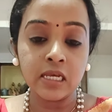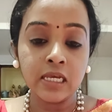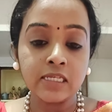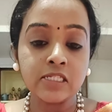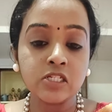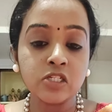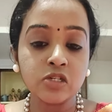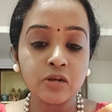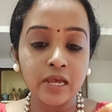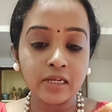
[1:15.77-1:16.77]
It's
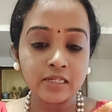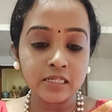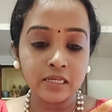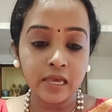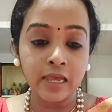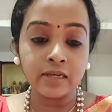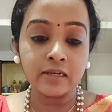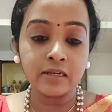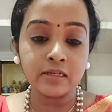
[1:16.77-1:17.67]
distracting and